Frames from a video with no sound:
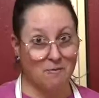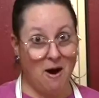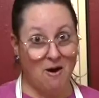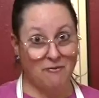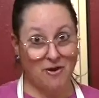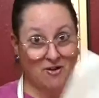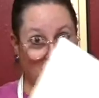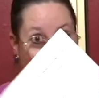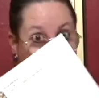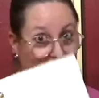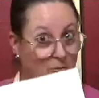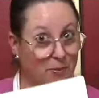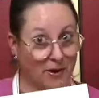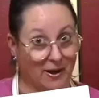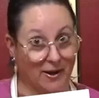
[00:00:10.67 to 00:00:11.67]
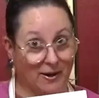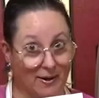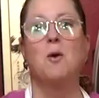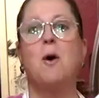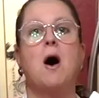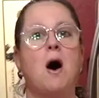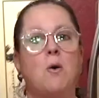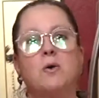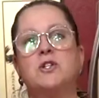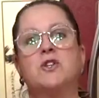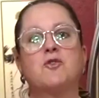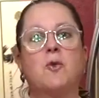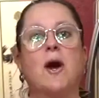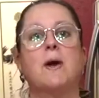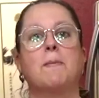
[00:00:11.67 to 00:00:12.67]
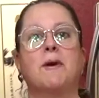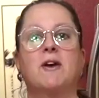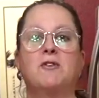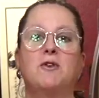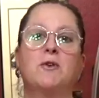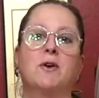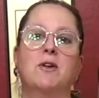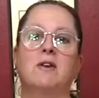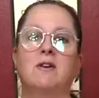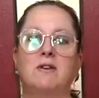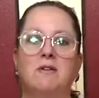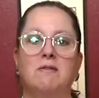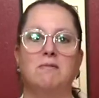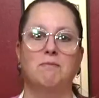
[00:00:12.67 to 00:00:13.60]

muffin recipe, which is great because you can